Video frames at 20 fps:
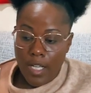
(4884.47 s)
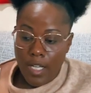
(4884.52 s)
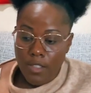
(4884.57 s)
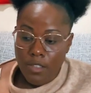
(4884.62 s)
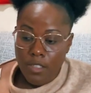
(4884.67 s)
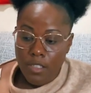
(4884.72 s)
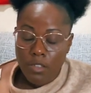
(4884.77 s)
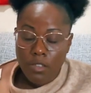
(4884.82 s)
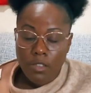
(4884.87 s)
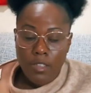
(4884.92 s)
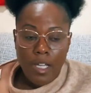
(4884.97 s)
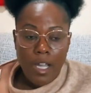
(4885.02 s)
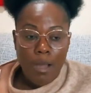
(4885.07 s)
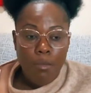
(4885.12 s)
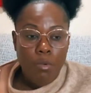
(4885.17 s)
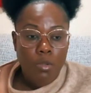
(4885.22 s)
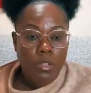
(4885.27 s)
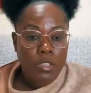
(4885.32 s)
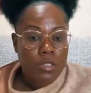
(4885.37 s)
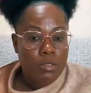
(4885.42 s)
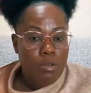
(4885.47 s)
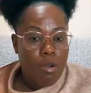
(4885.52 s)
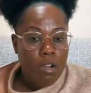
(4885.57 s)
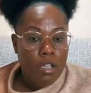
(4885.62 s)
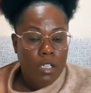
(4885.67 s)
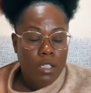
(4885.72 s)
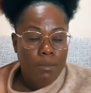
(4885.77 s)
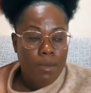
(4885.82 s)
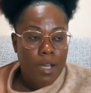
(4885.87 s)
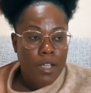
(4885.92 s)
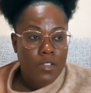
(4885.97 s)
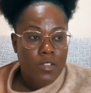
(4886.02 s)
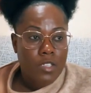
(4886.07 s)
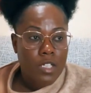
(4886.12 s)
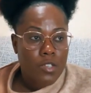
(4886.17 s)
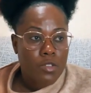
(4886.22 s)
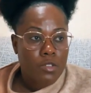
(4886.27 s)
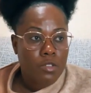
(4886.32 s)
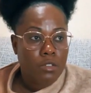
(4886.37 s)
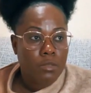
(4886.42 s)
Like I said today, I'm only talking about
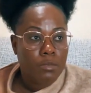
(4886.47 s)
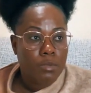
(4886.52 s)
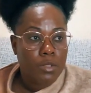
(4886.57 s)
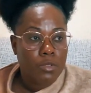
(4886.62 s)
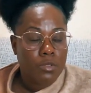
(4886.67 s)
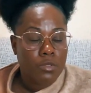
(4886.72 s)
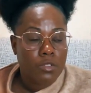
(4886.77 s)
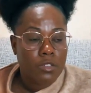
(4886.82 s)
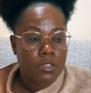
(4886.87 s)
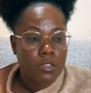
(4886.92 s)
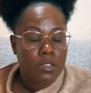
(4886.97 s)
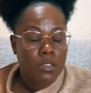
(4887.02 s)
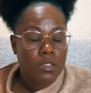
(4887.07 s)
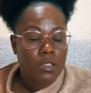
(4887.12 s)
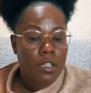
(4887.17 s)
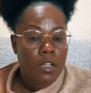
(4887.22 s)
sexual abuse.